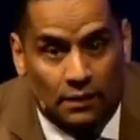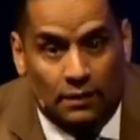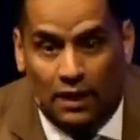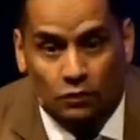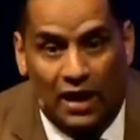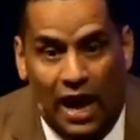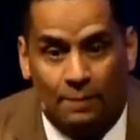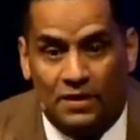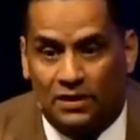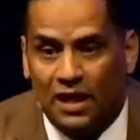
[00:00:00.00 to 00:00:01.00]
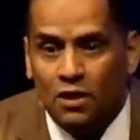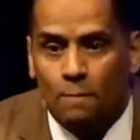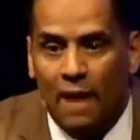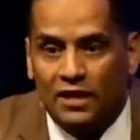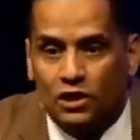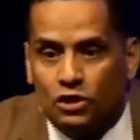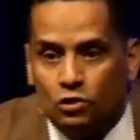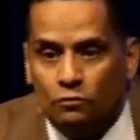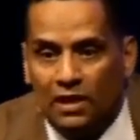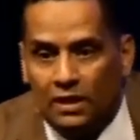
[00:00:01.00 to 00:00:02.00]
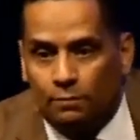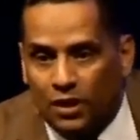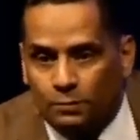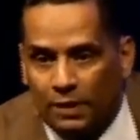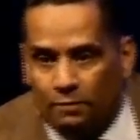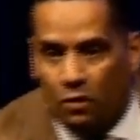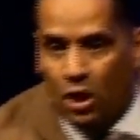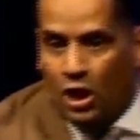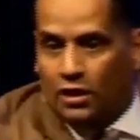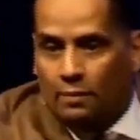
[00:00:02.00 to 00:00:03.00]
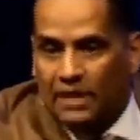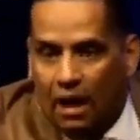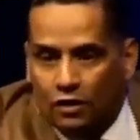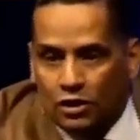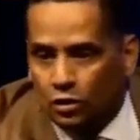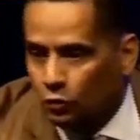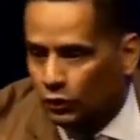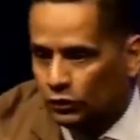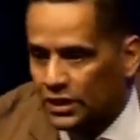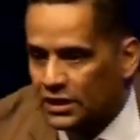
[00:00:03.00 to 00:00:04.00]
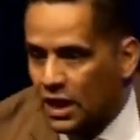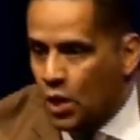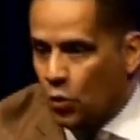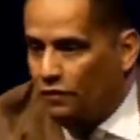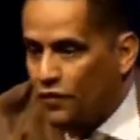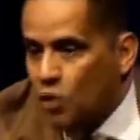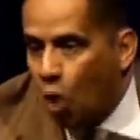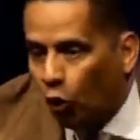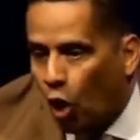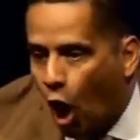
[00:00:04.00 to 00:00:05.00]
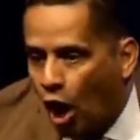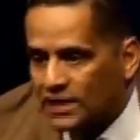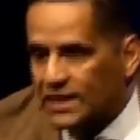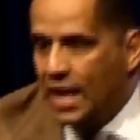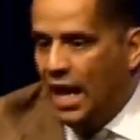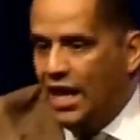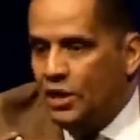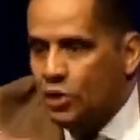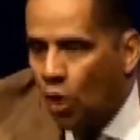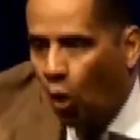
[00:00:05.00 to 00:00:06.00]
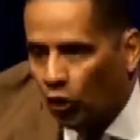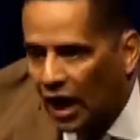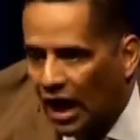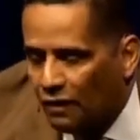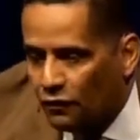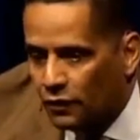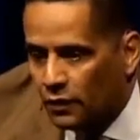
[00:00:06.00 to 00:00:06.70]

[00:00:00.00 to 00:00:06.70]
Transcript: That's what happens. Can you imagine two million plus people coming out into the wilderness with no laws and no love?